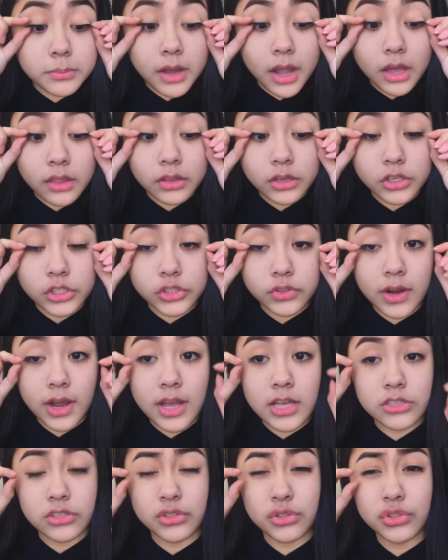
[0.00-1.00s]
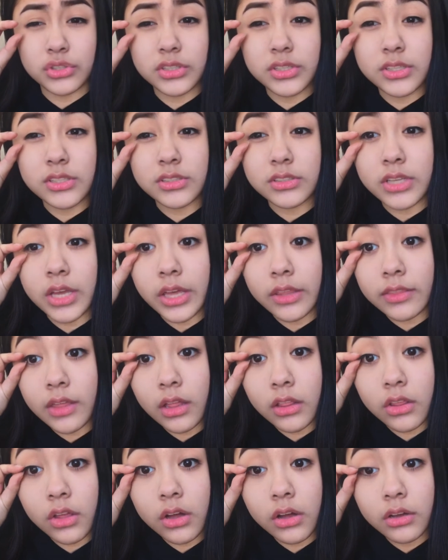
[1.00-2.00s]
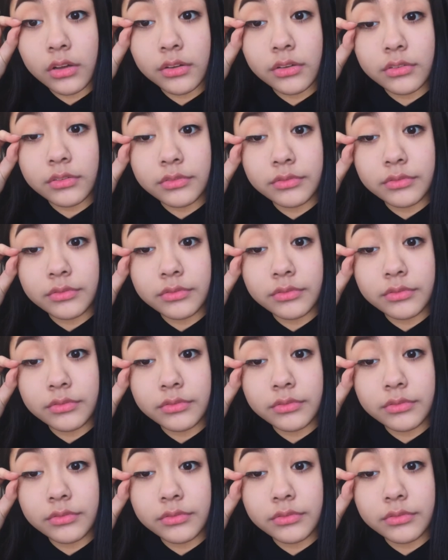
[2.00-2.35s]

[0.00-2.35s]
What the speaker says: my eyeliner dries. It usually doesn't take that long.